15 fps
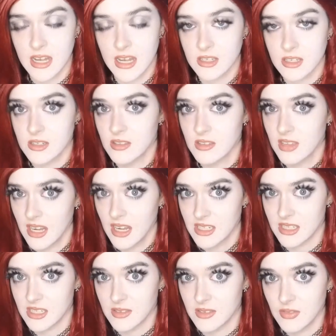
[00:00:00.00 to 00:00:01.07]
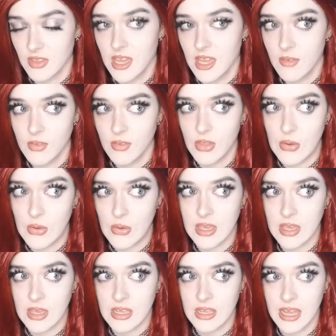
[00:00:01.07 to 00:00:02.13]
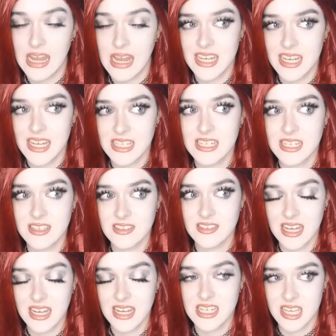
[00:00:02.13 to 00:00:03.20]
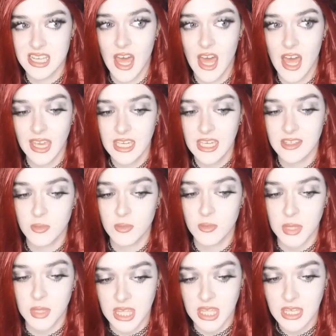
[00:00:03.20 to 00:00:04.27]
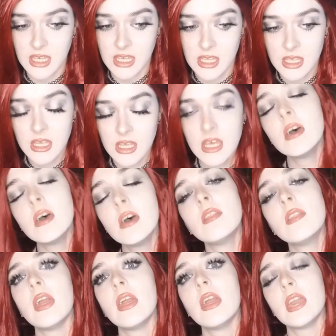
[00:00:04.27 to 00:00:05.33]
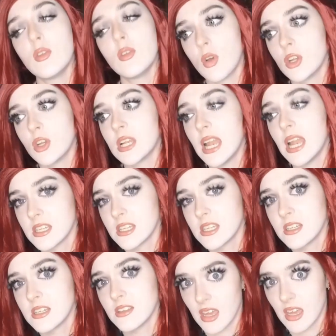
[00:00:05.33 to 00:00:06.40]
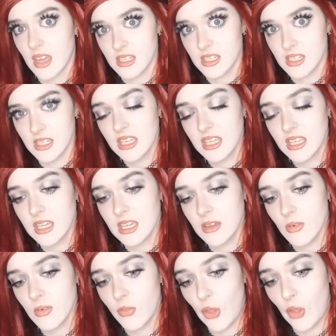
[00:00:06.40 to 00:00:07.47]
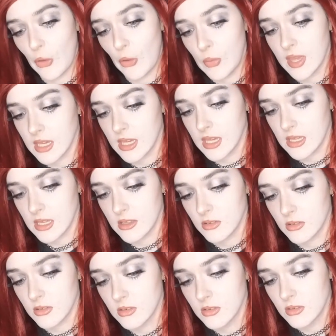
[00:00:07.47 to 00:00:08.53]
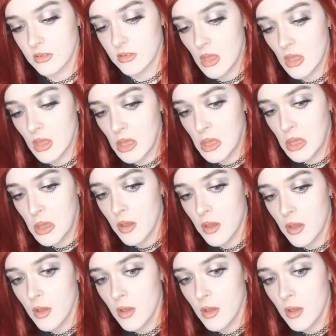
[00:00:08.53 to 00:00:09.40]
wrote a letter to Santa. Even though a uh, letter to Santa, I can speak, but he wrote a letter to Santa, even though he is